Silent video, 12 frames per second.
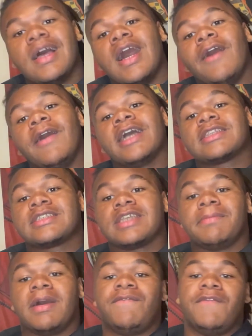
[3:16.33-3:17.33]
I would have to say
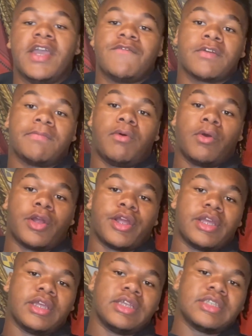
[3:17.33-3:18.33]
my favorite
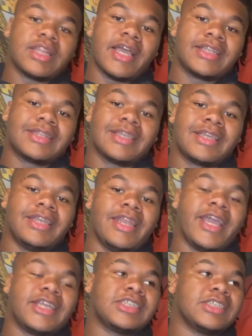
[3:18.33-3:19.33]
part is like the
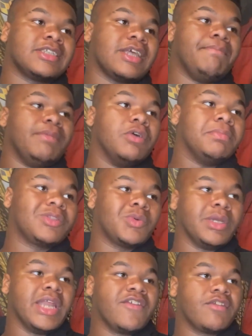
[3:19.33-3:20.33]
connections I built
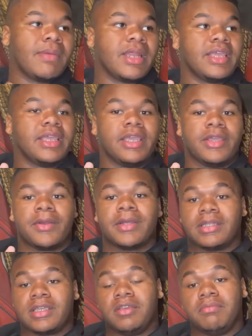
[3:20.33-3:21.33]
between everybody here,
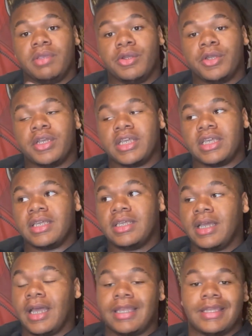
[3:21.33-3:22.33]
the community.
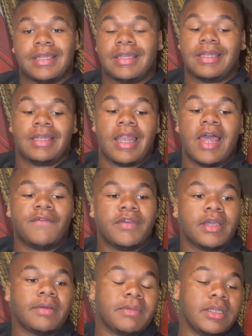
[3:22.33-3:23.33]
I love
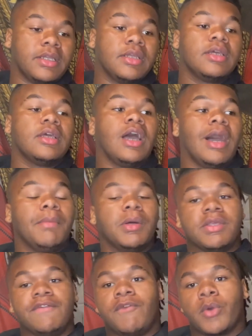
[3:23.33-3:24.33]
it. I mean, I'm
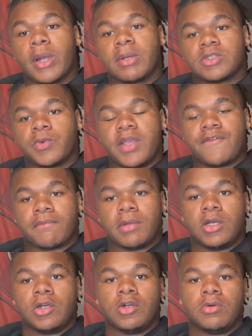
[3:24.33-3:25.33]
only four hours away from
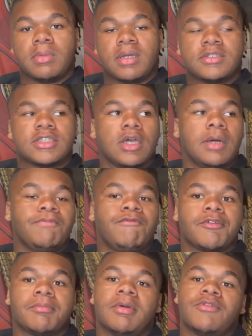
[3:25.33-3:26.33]
home, so I'm
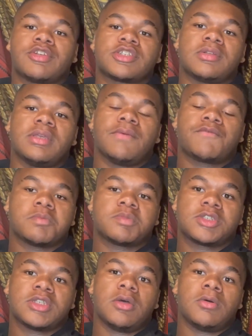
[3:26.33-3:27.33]
from originally I'm from
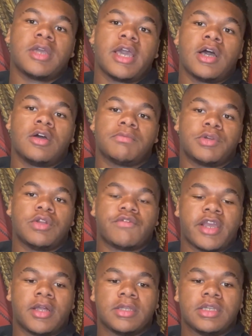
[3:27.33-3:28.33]
SoCal, Moreno
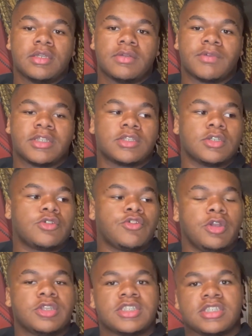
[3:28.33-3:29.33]
Valley. I went to
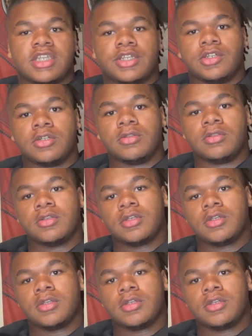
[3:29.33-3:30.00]
Corona Centennial,